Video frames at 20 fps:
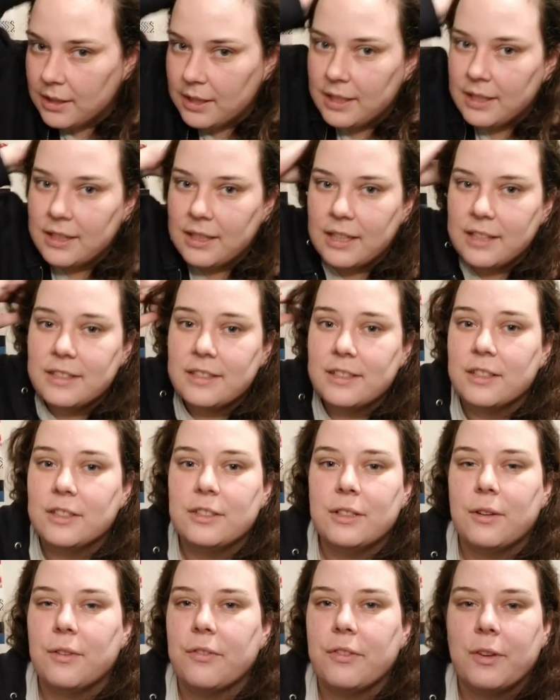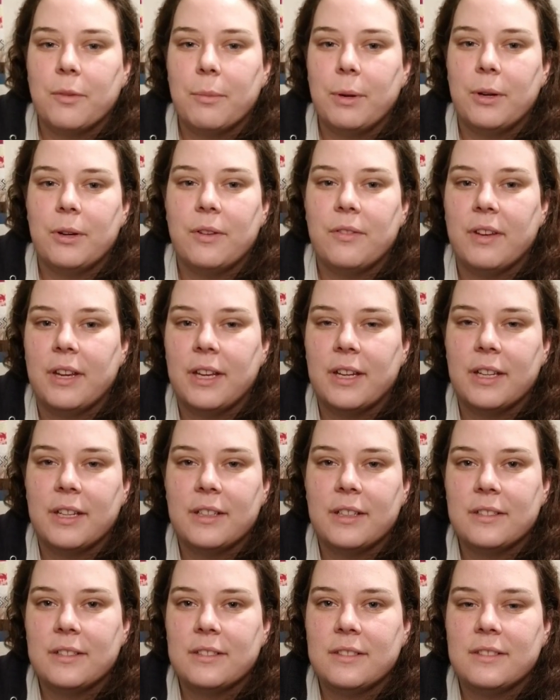sew. And I still don't feel
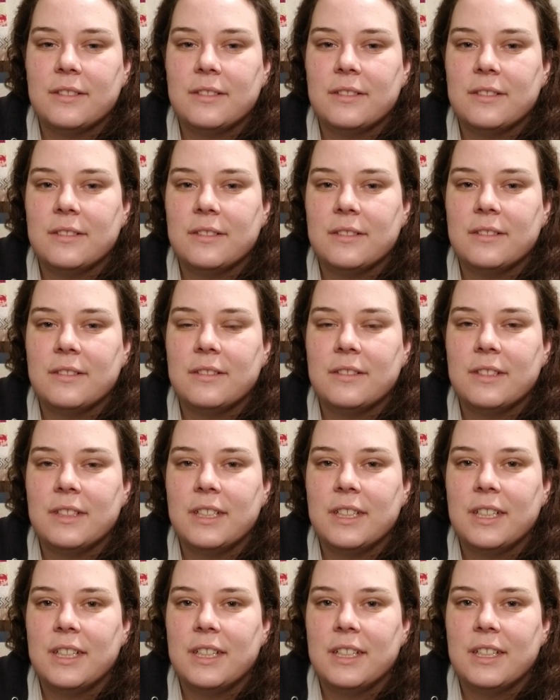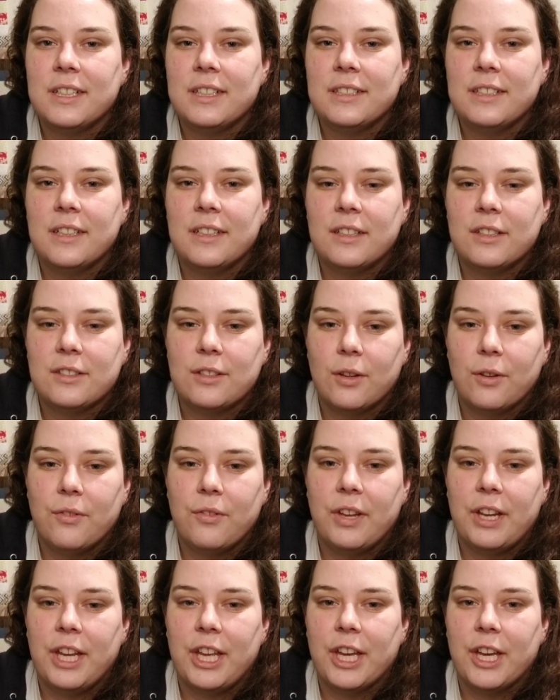motivated. Did this whole
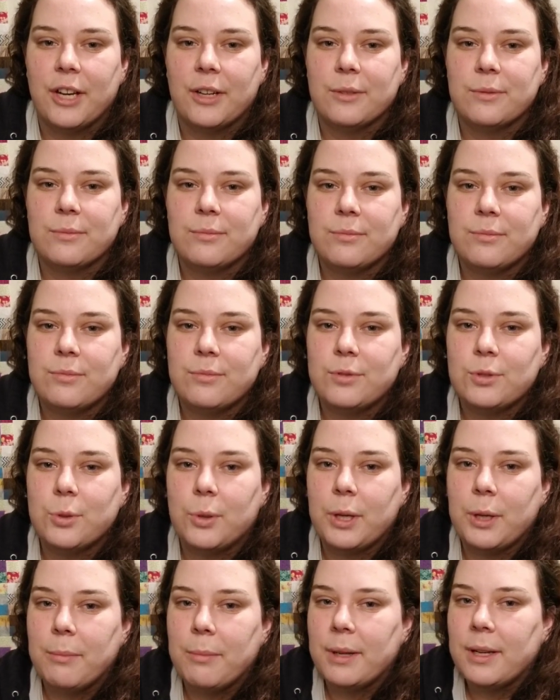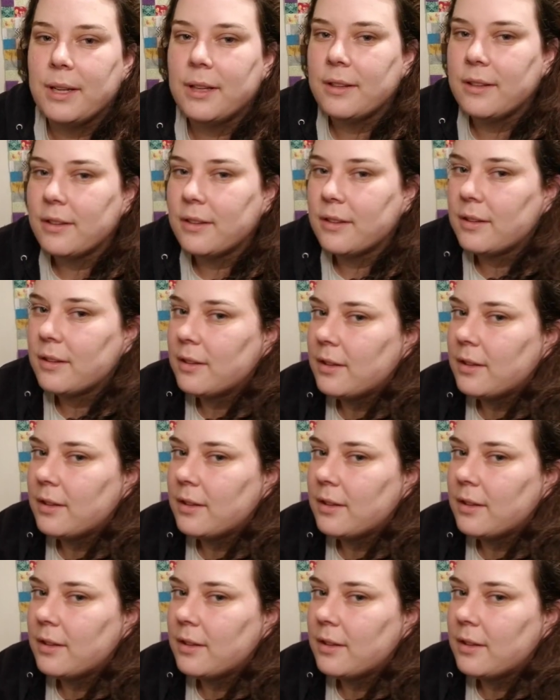video, 20 minutes.